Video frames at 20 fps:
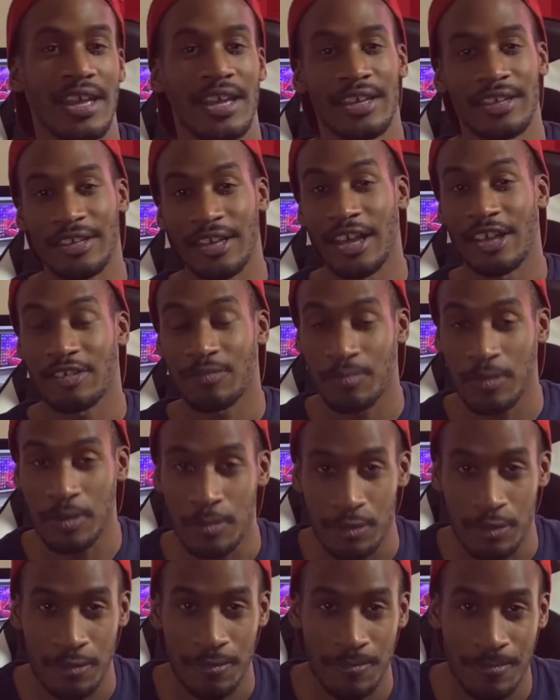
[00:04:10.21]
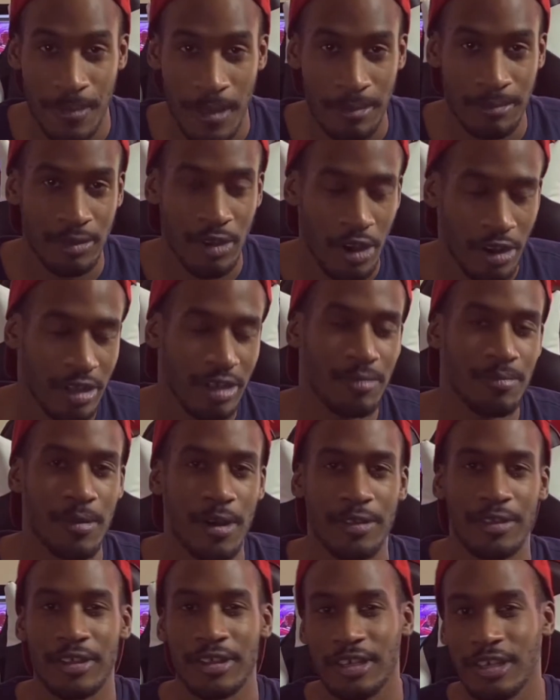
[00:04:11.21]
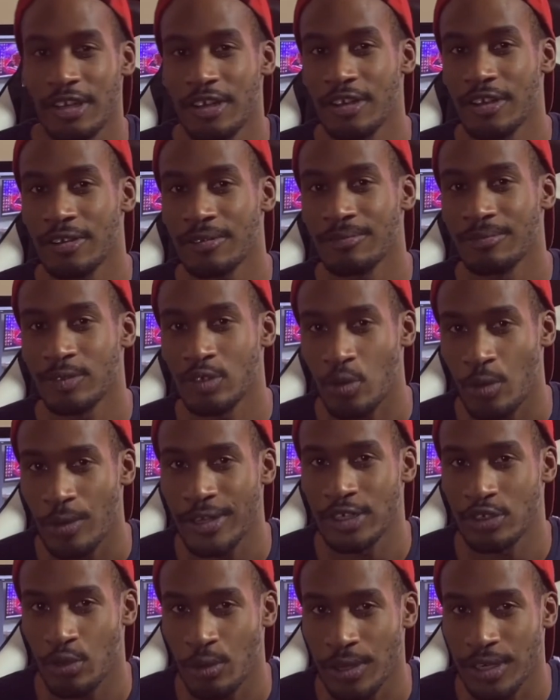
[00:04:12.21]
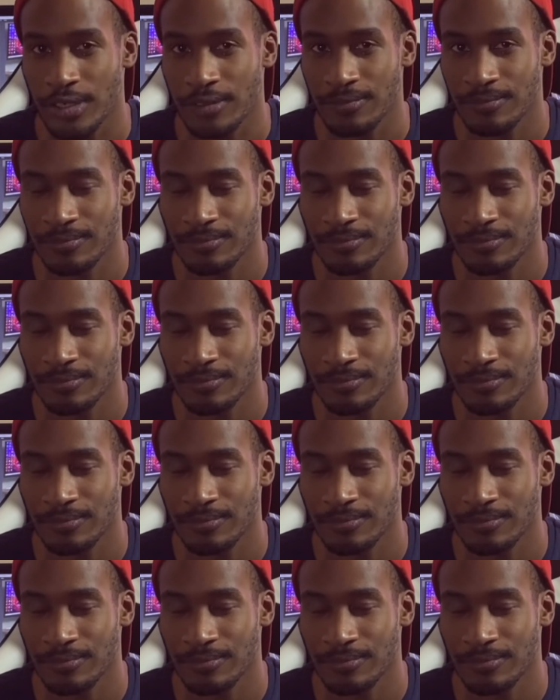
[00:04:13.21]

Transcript: Yes, people, talking about the year 2020.